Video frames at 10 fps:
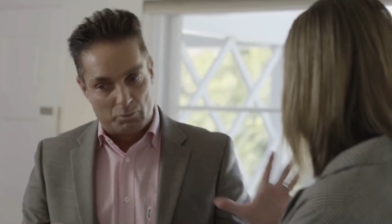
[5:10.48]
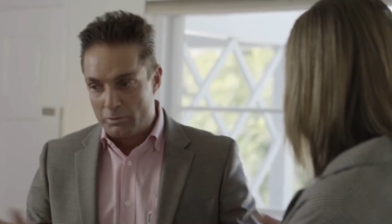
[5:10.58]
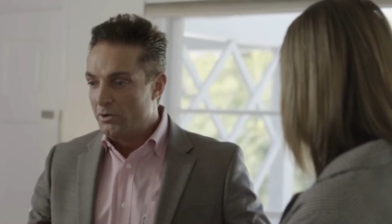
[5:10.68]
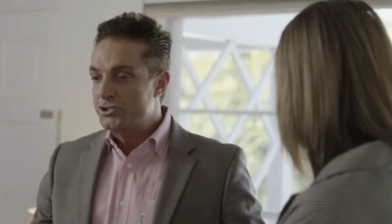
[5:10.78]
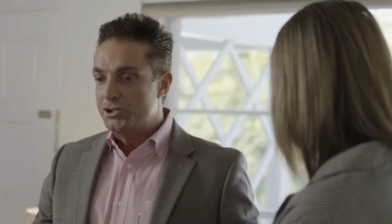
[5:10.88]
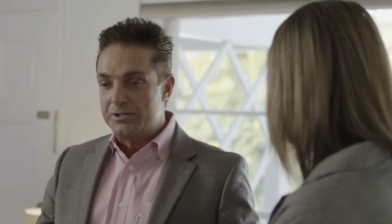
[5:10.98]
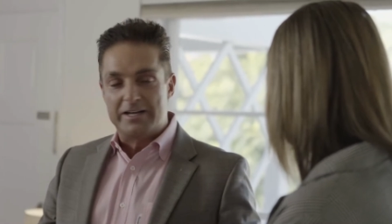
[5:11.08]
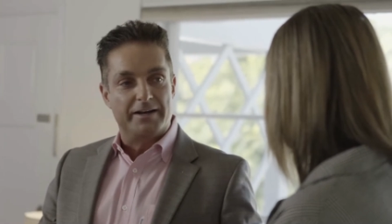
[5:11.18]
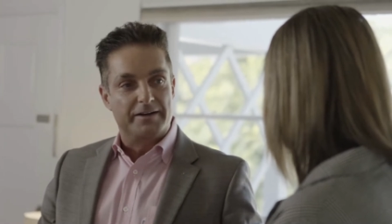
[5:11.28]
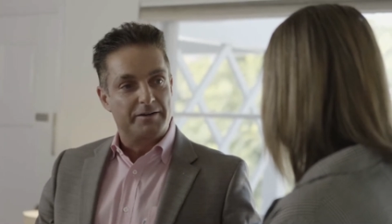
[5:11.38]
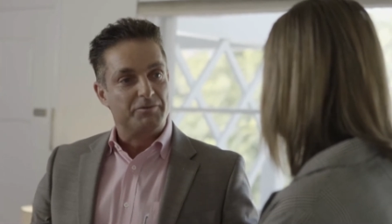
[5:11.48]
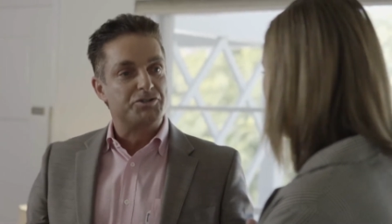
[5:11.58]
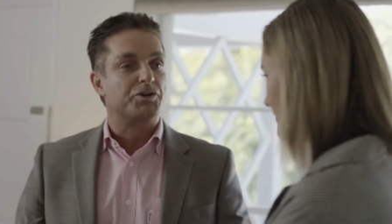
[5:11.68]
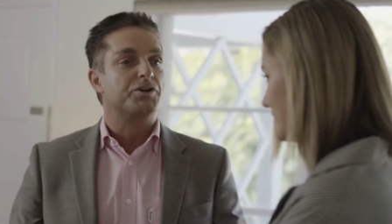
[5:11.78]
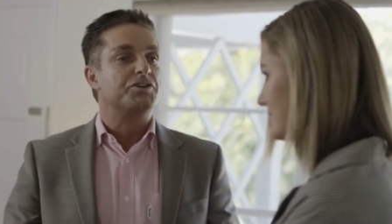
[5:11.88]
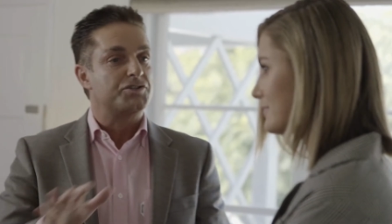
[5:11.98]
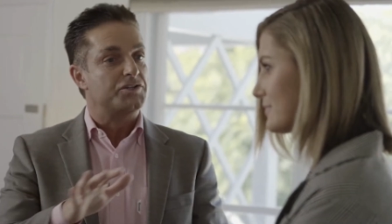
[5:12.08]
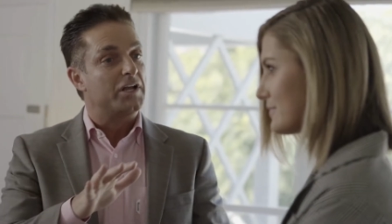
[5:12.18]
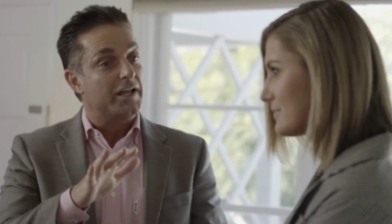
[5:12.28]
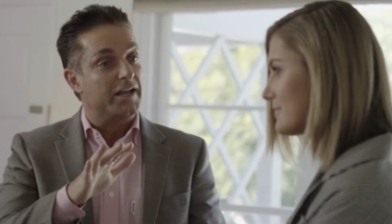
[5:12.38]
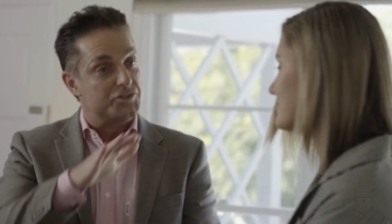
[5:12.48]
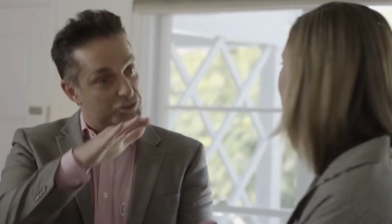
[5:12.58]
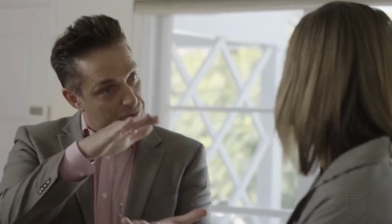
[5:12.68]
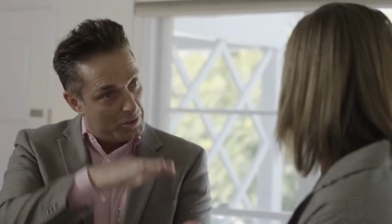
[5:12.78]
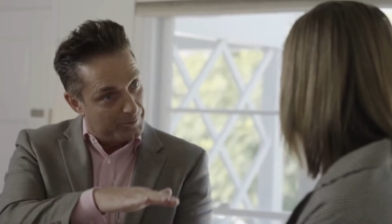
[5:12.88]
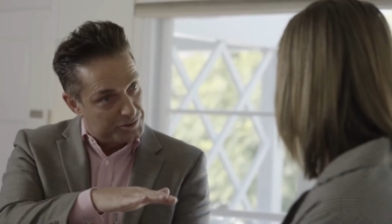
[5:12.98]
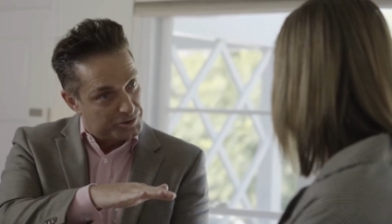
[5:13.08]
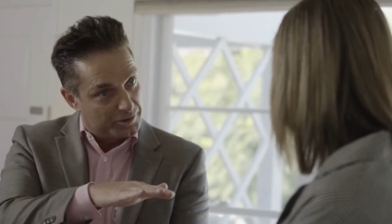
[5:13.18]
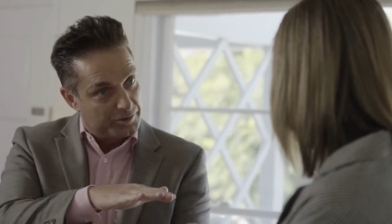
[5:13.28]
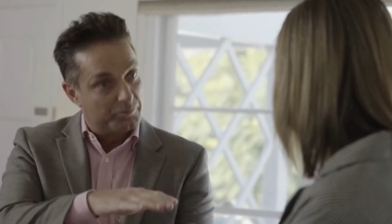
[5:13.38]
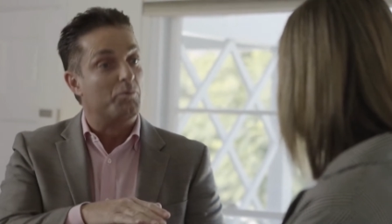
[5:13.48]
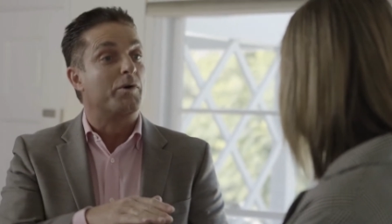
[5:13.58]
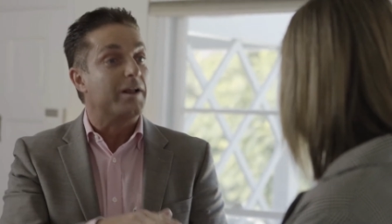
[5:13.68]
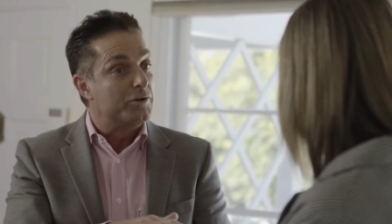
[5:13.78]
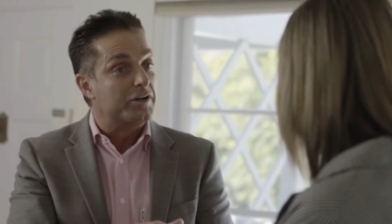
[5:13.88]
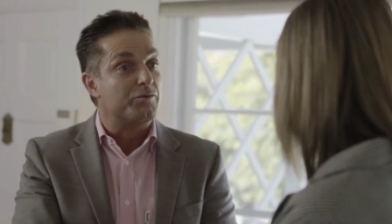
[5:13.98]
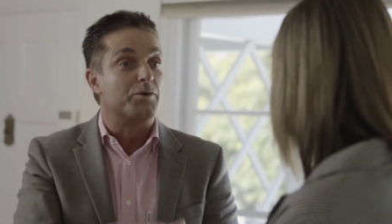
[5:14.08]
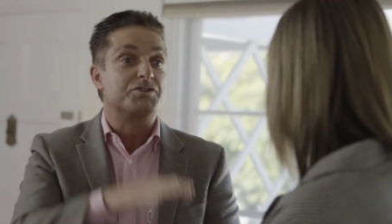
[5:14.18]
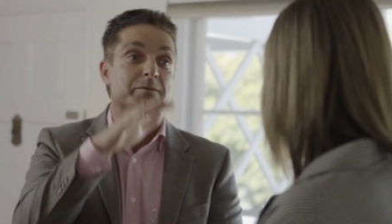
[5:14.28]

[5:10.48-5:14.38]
When what you did, return is is a small return. What I'm looking for is